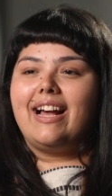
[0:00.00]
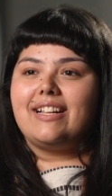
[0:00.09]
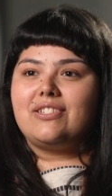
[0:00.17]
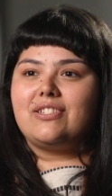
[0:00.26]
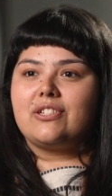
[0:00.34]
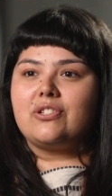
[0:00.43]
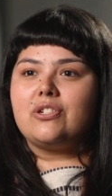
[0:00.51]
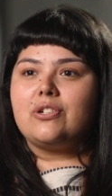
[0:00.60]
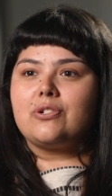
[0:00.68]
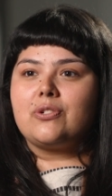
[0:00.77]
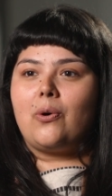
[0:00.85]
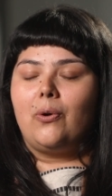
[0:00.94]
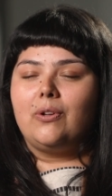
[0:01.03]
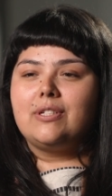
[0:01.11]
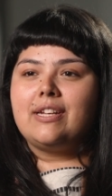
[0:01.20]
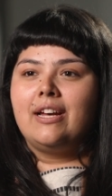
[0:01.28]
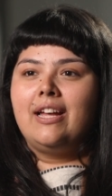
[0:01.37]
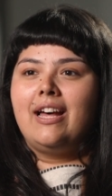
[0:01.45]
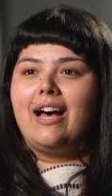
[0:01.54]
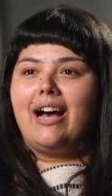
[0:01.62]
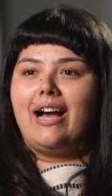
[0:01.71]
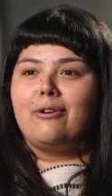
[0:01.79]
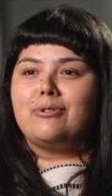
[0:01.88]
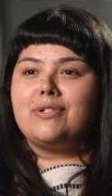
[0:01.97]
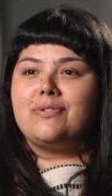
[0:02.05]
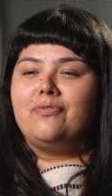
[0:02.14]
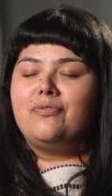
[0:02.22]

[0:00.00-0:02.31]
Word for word: At six years old, I was